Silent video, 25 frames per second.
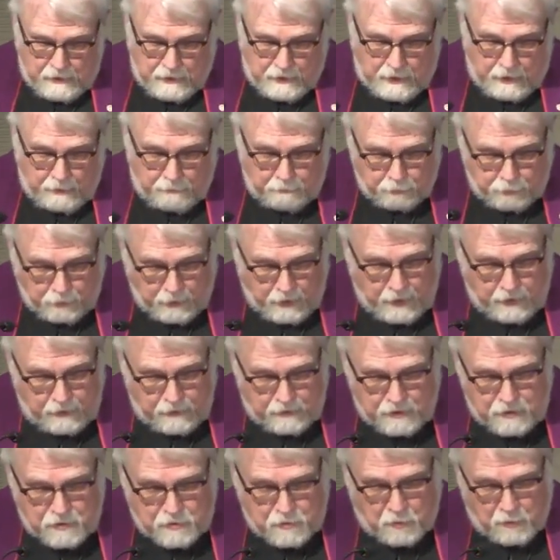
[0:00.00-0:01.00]
I pray
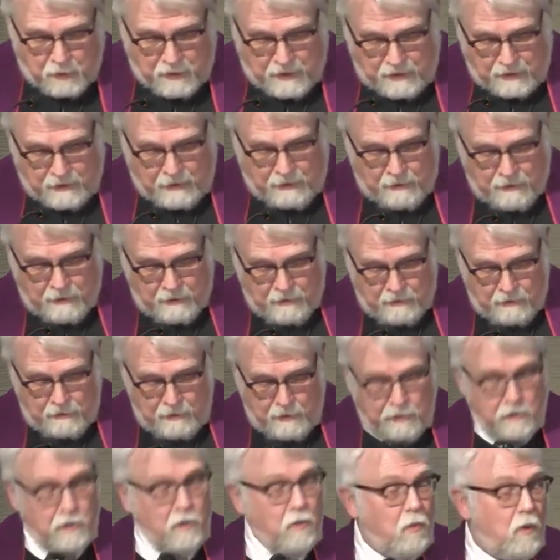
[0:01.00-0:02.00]
this week
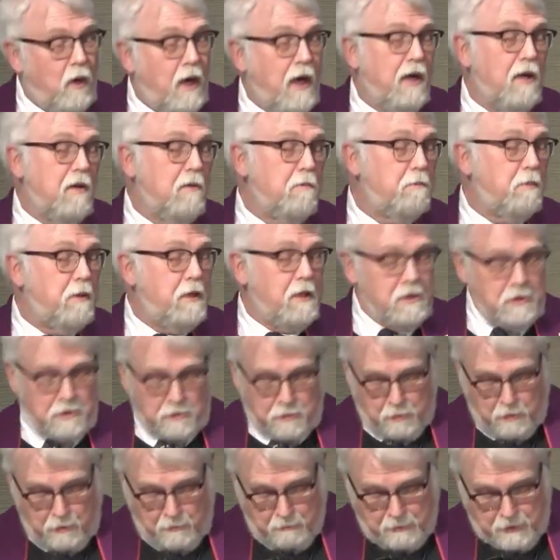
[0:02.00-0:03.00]
that the wild
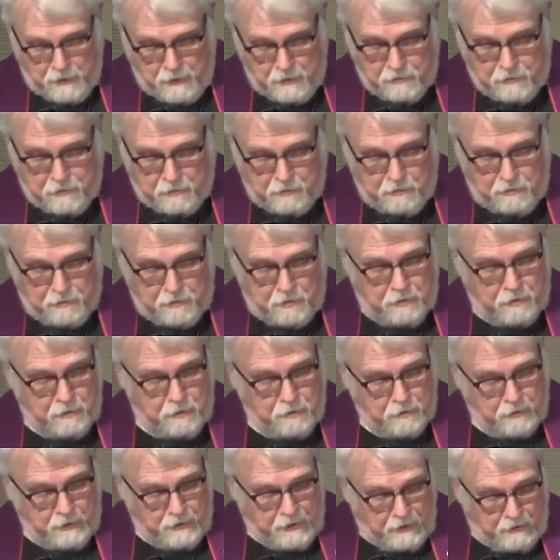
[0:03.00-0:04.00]
beasts will minister to
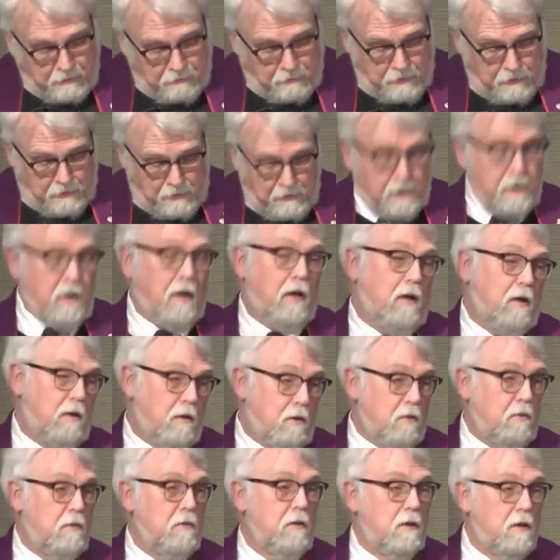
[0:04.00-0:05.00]
you, even
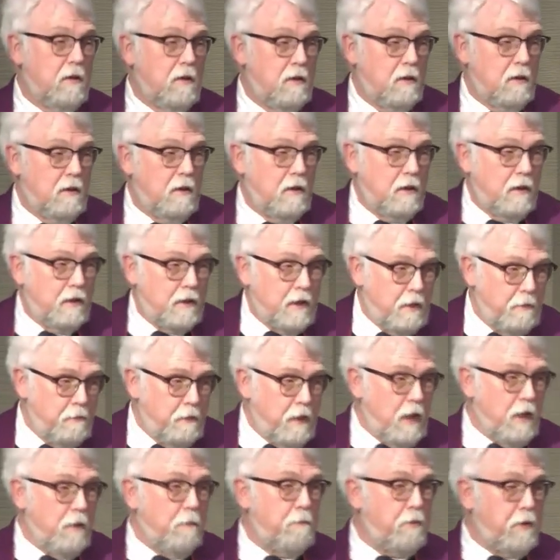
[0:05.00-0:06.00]
though they
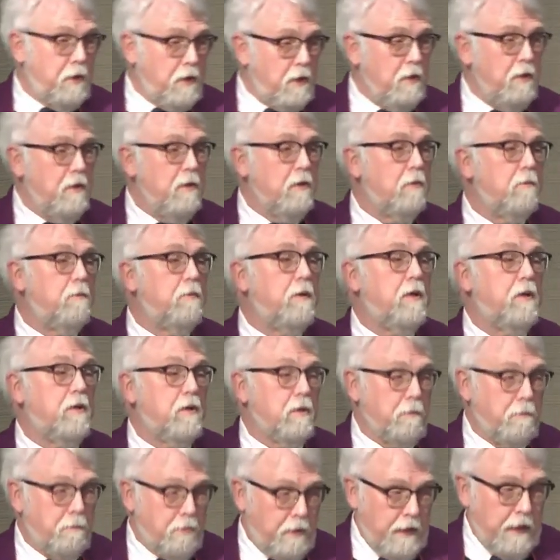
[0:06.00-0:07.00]
may appear to be
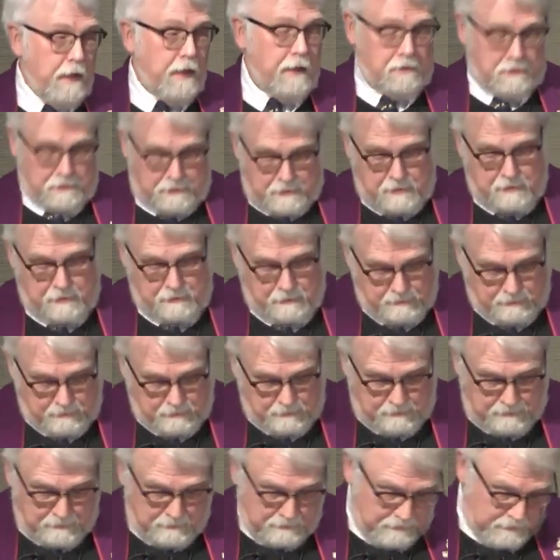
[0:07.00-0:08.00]
your pets.
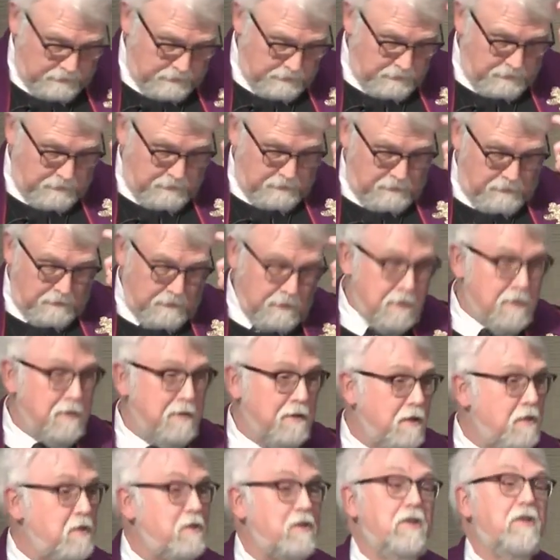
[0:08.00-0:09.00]

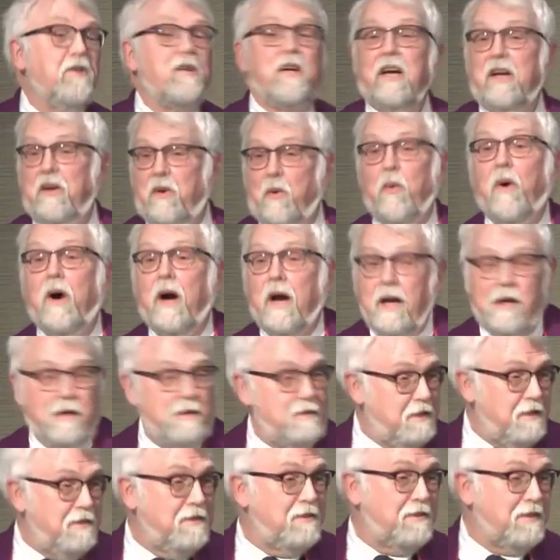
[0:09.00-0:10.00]
They're still kind of
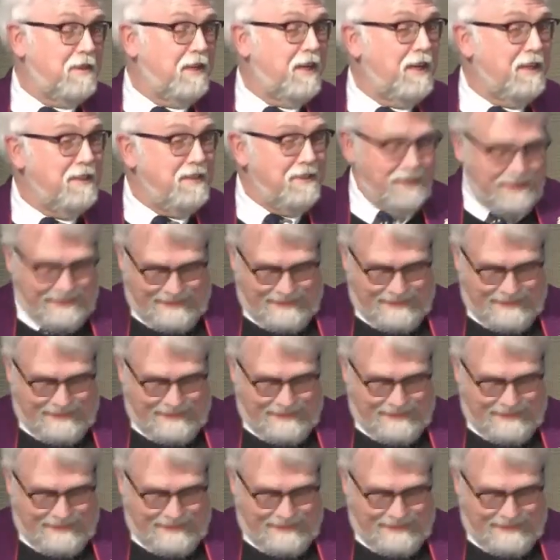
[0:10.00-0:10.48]
wild inside.